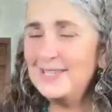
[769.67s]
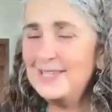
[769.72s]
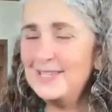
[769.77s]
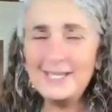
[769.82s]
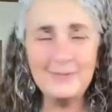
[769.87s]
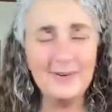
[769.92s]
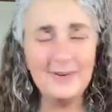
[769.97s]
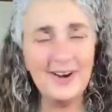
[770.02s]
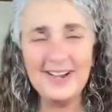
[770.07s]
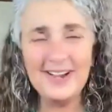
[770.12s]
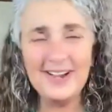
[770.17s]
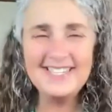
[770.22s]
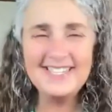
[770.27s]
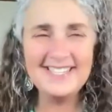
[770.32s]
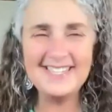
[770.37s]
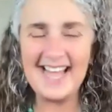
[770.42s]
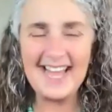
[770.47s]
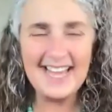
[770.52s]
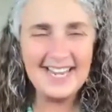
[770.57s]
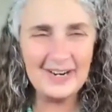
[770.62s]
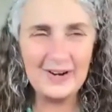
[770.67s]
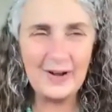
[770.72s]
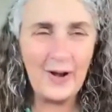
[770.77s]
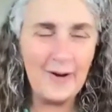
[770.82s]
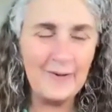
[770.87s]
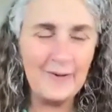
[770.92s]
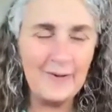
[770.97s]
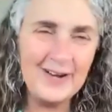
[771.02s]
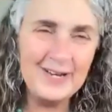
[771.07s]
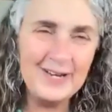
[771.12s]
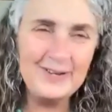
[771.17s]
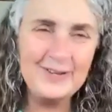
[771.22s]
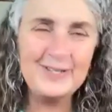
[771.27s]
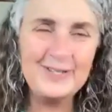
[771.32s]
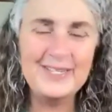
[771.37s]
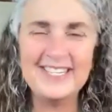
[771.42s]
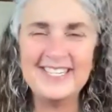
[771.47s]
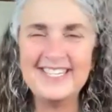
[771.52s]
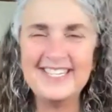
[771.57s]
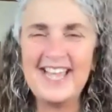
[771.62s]
That's where I started off. I
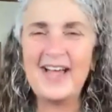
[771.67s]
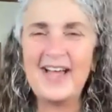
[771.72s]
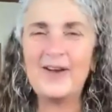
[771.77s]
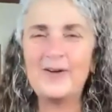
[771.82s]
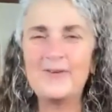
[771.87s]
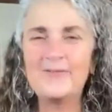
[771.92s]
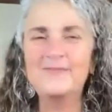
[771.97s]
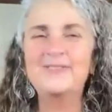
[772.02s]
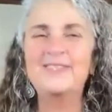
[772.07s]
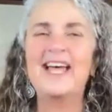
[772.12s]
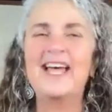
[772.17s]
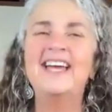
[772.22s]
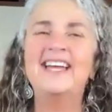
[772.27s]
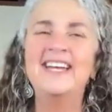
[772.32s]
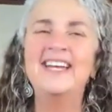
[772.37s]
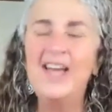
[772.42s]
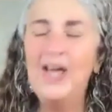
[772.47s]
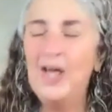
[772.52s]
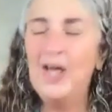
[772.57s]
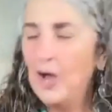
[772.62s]
used to start off saying,